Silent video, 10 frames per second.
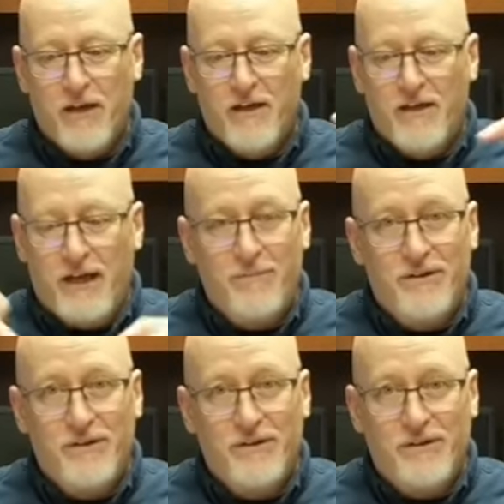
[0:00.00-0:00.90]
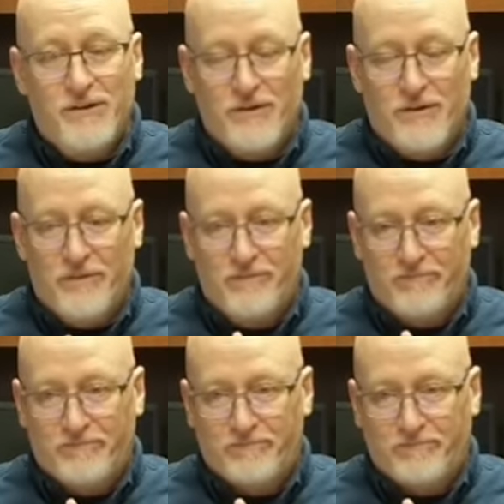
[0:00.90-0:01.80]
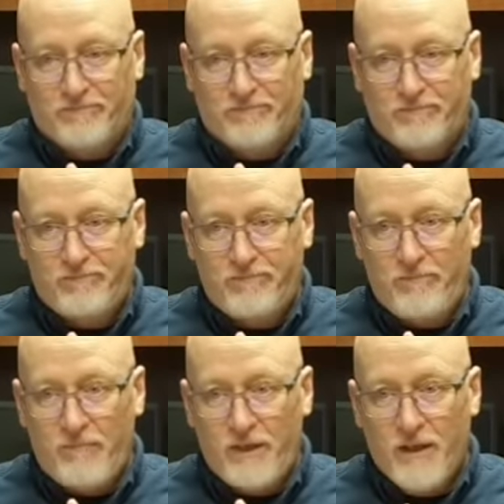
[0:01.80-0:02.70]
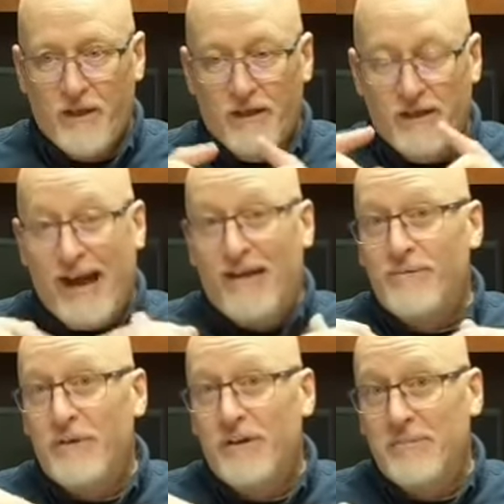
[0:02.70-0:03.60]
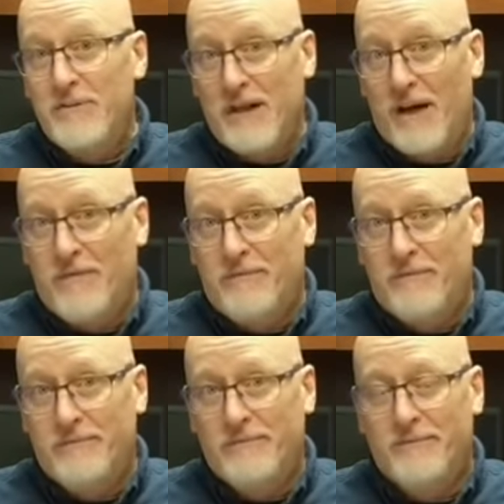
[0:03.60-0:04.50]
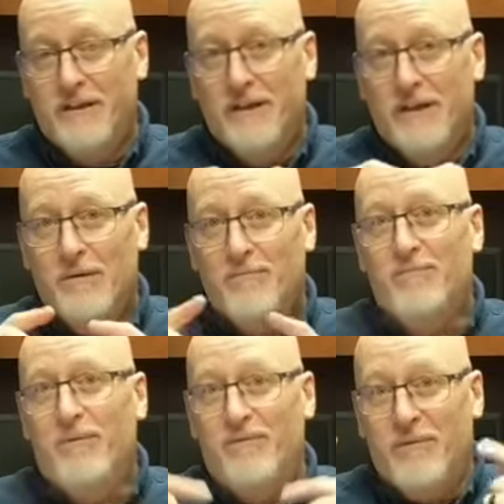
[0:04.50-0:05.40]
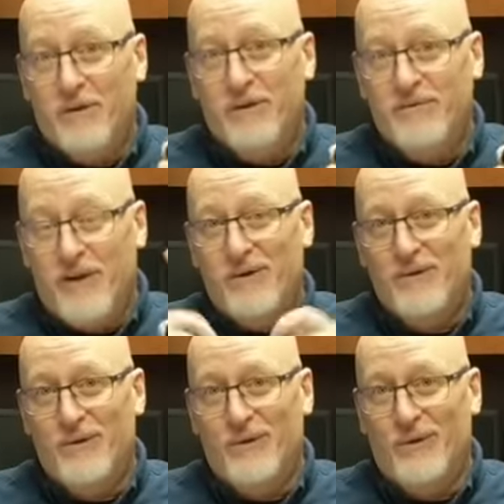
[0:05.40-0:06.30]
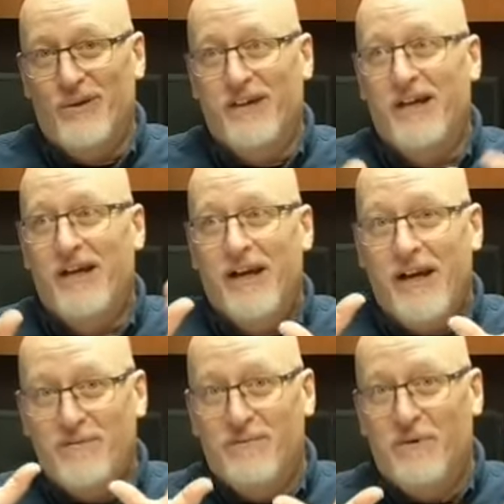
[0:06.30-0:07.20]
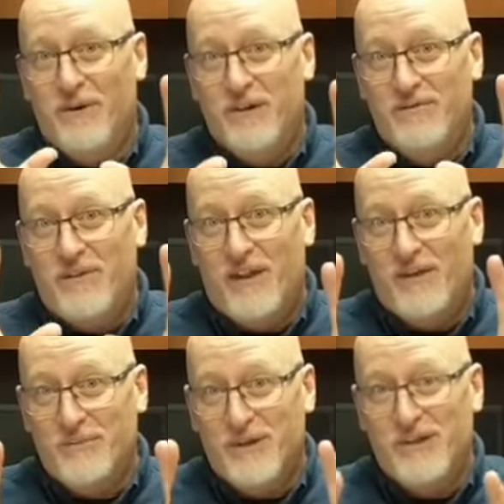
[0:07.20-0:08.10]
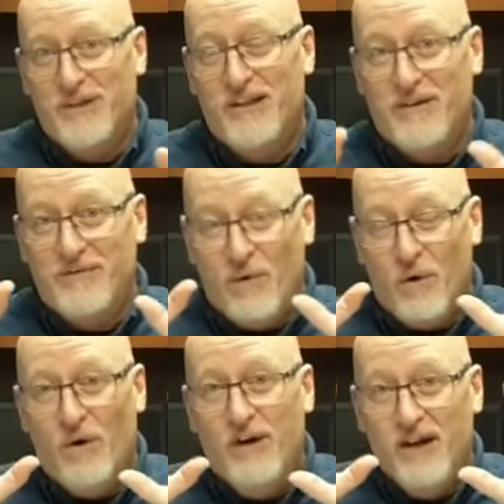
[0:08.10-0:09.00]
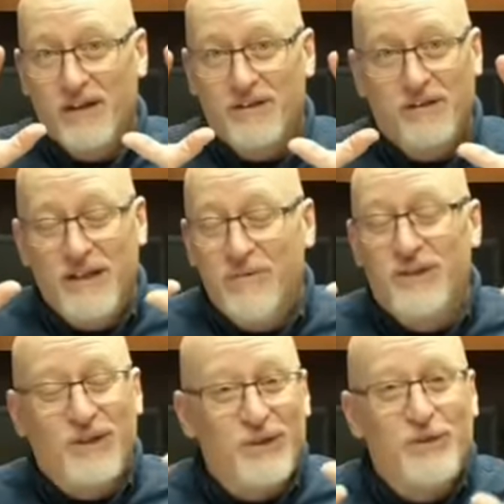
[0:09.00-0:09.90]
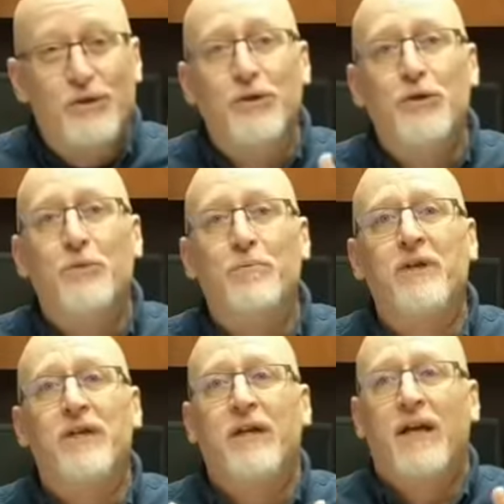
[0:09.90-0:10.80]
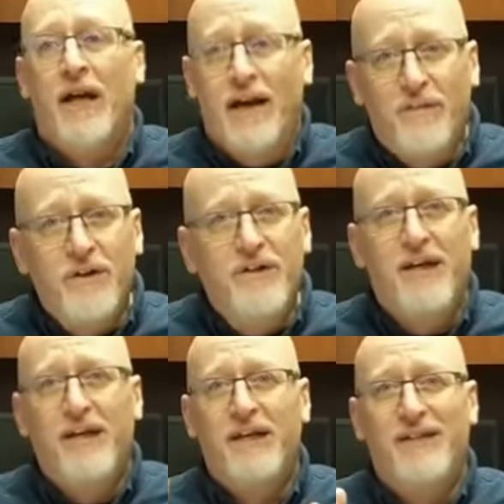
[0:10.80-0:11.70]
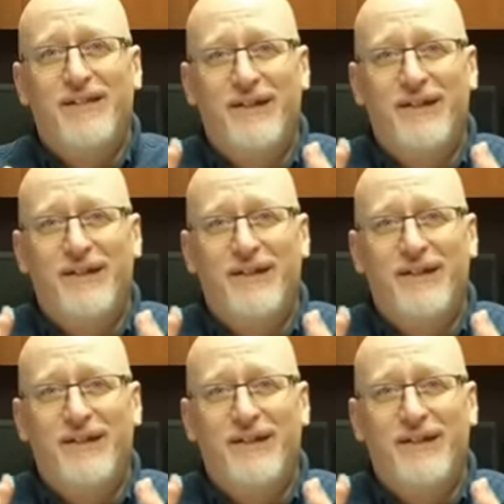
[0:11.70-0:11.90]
not for himself, but for his Father's glory and for his Father's mission. And for, so he was consumed. Everything he did was for that mission. He was consumed with that.